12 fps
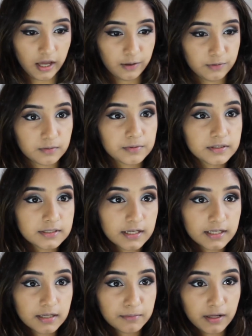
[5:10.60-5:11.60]
I will be
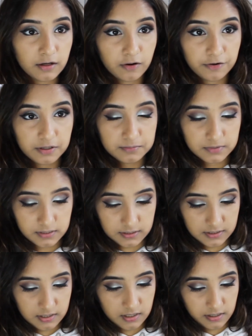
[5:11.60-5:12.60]
taking my Laura
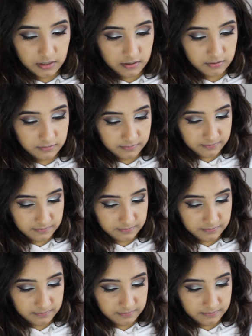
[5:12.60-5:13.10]
Mercier